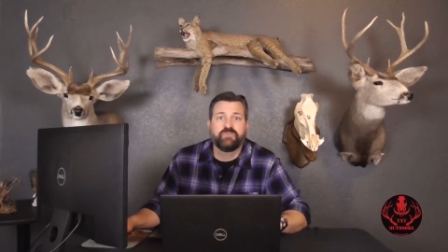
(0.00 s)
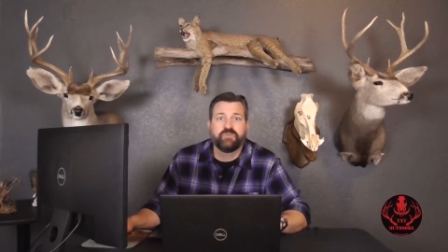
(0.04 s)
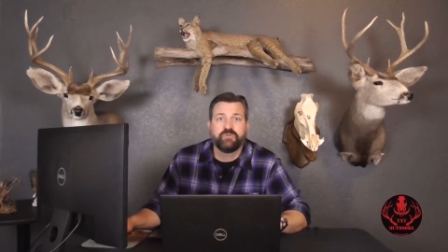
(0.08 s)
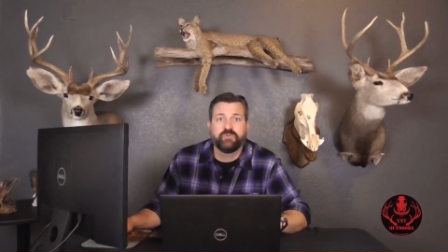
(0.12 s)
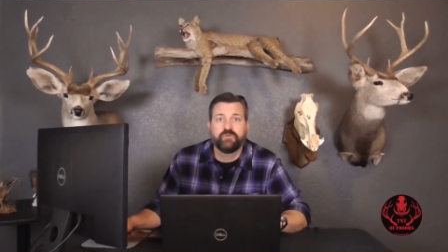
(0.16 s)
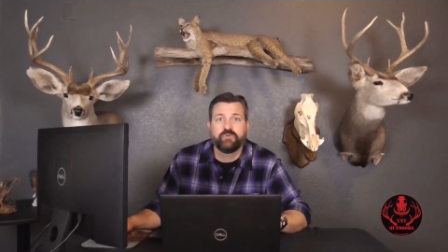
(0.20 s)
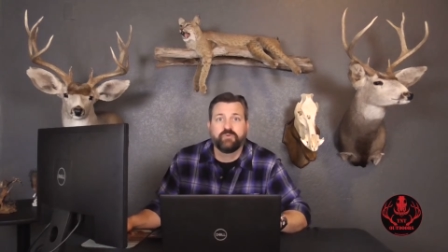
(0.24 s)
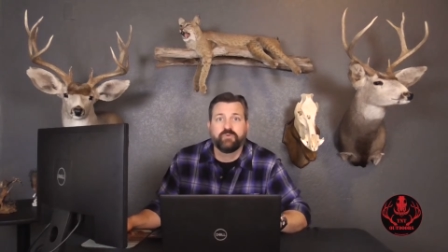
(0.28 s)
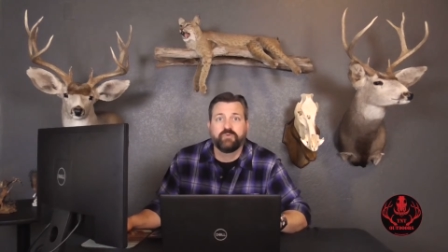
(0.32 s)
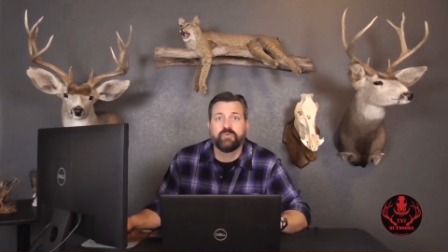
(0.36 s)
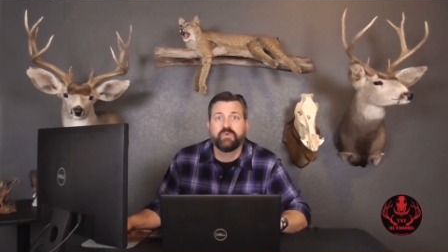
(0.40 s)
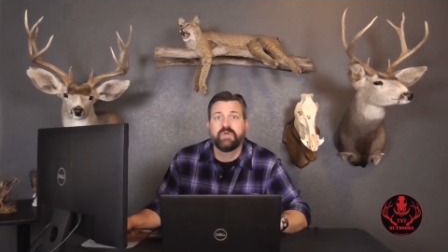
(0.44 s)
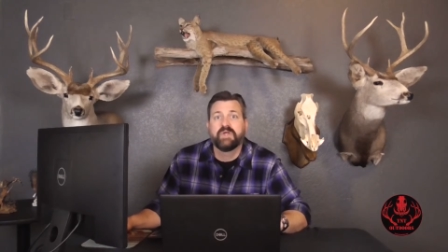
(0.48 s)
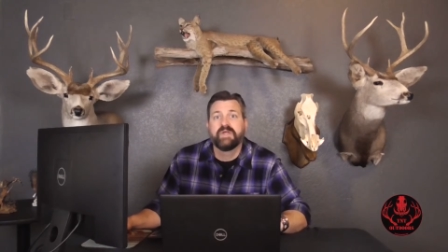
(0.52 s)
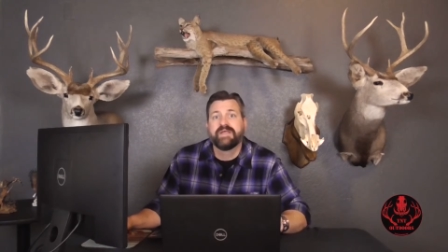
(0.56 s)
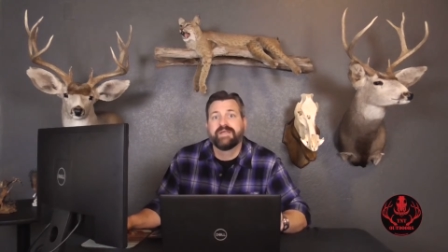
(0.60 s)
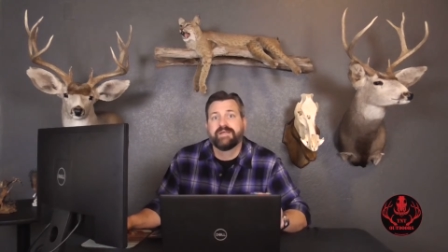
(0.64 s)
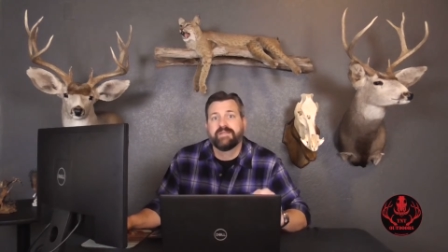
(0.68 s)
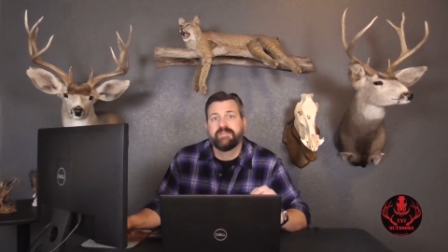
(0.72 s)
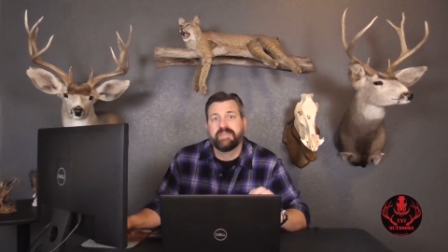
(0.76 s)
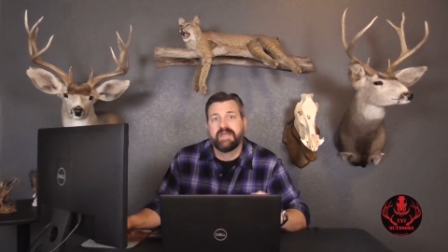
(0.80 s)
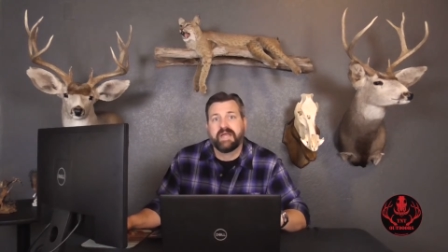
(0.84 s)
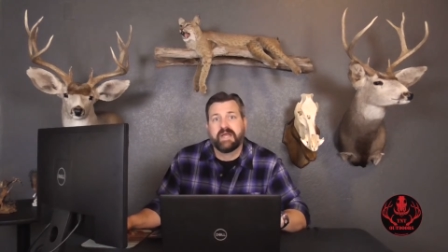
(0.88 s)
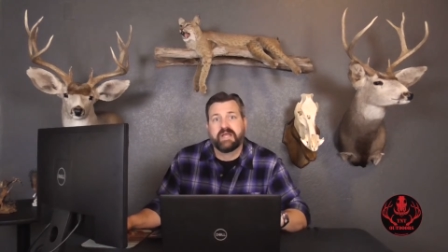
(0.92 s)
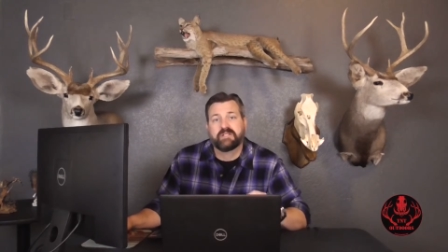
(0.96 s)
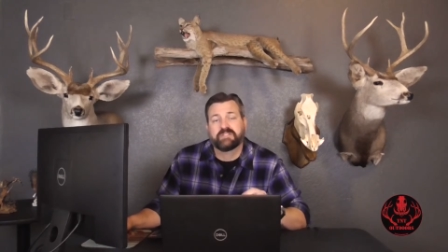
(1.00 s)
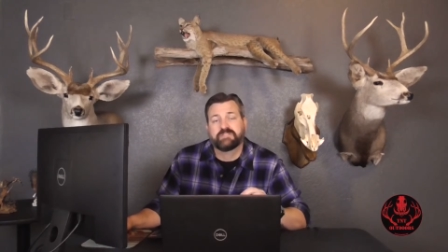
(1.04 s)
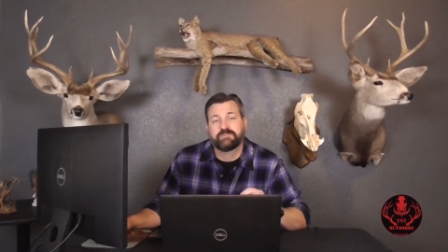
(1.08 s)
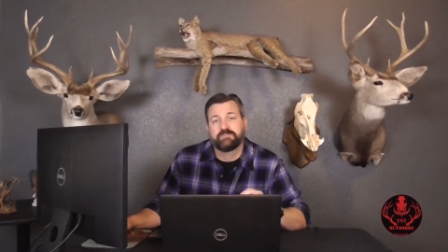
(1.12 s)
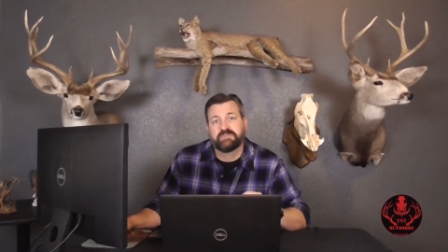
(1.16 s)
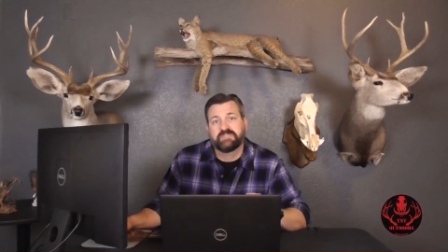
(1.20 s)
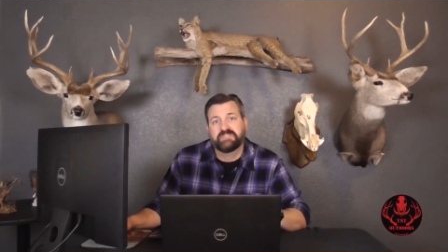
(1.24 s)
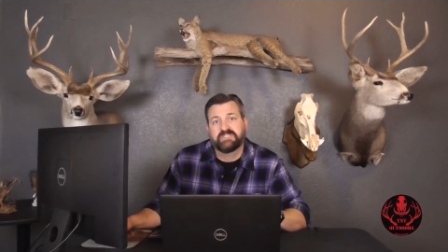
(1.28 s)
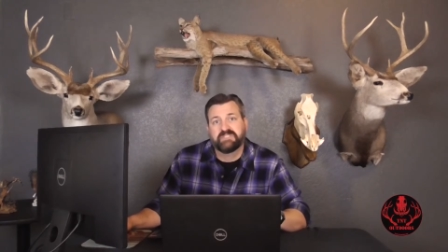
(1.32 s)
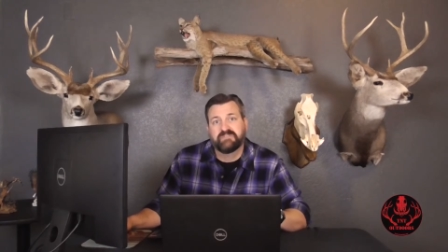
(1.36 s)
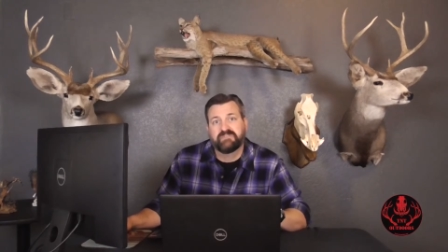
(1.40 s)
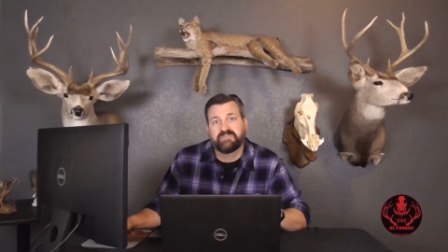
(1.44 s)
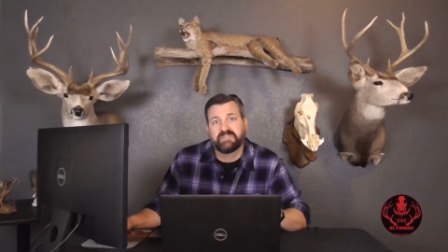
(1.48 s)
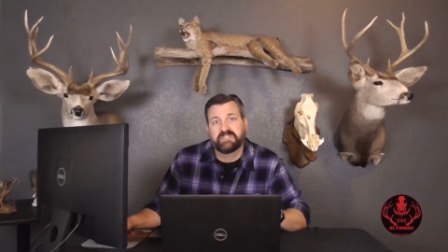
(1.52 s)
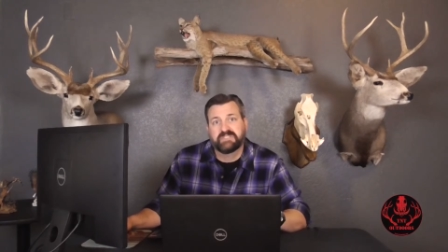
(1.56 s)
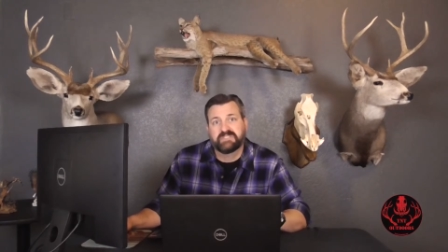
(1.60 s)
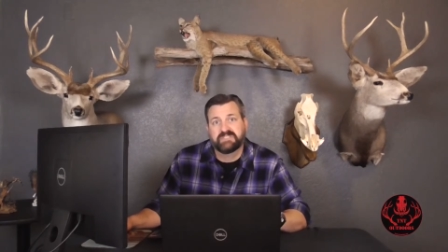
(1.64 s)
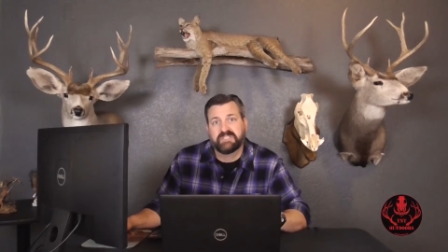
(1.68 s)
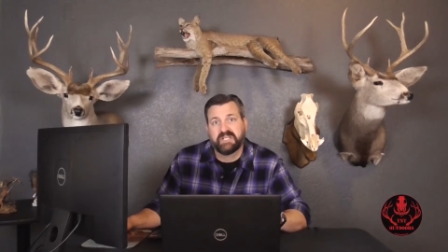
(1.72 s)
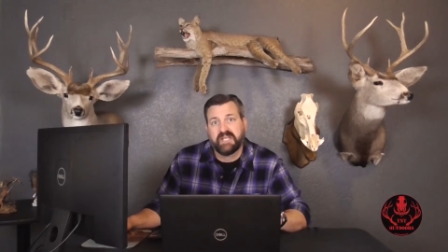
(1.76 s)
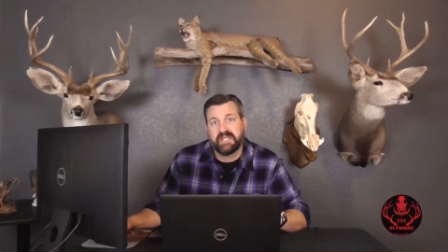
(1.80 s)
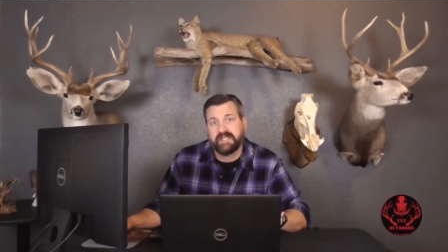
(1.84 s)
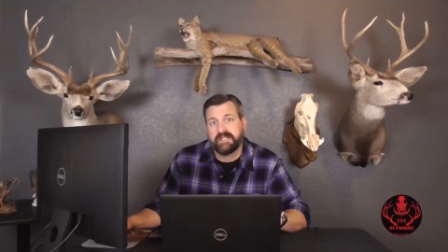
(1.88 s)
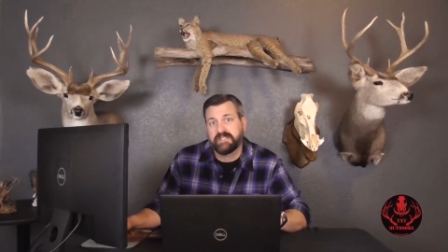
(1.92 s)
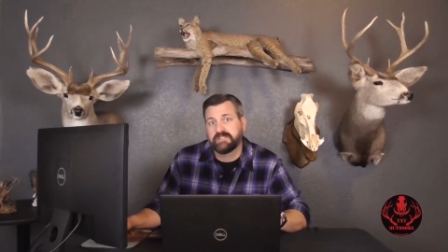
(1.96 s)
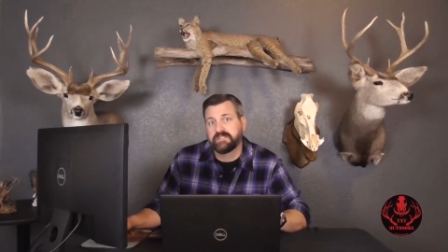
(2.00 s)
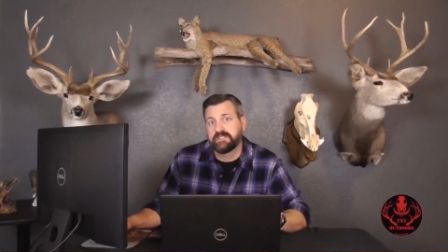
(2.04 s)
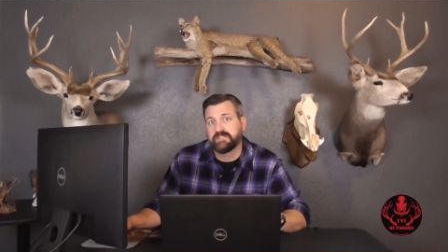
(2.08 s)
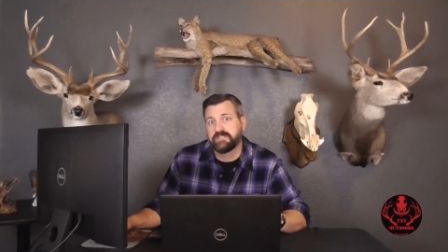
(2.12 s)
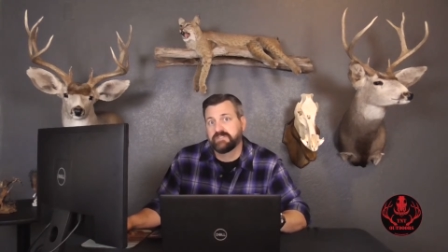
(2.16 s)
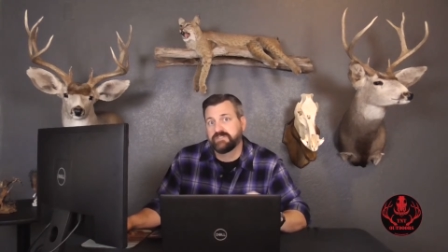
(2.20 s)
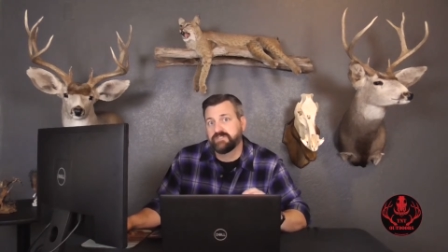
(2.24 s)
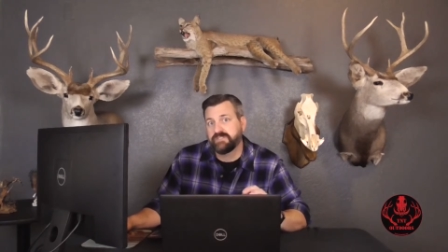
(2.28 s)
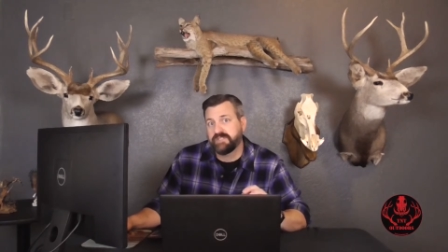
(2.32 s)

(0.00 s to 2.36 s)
to that specific site,